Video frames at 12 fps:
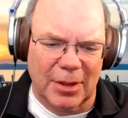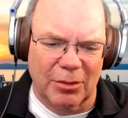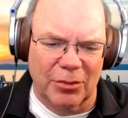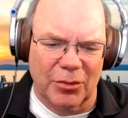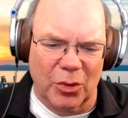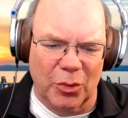I
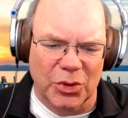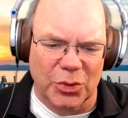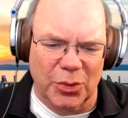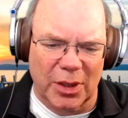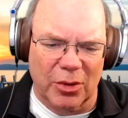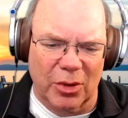don't even know what
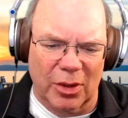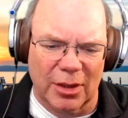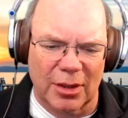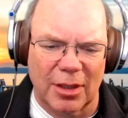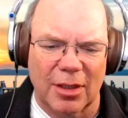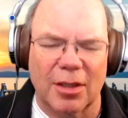you want to call
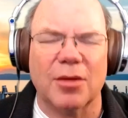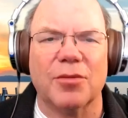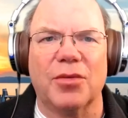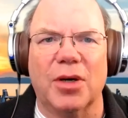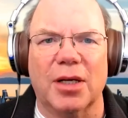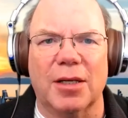it.
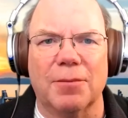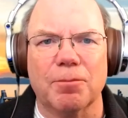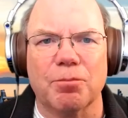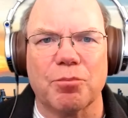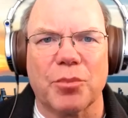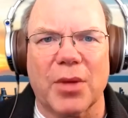Funny
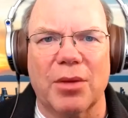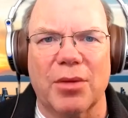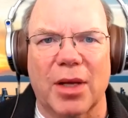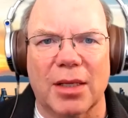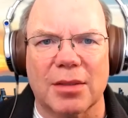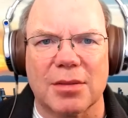
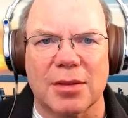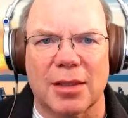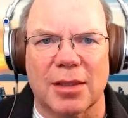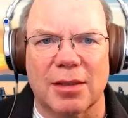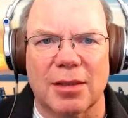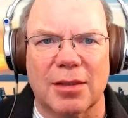that
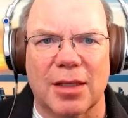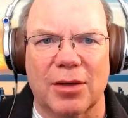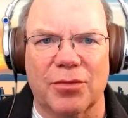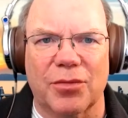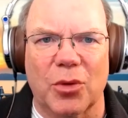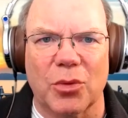
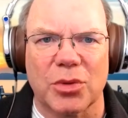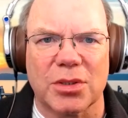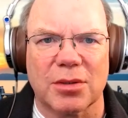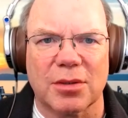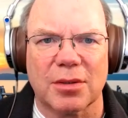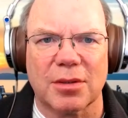that
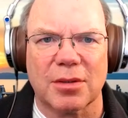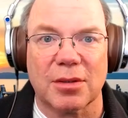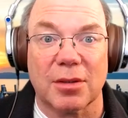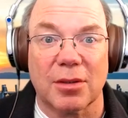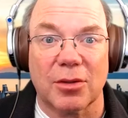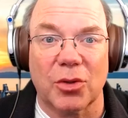folks
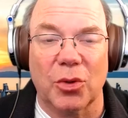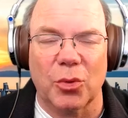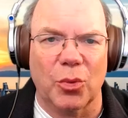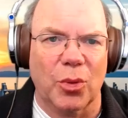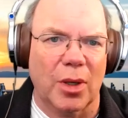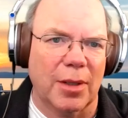
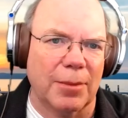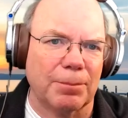who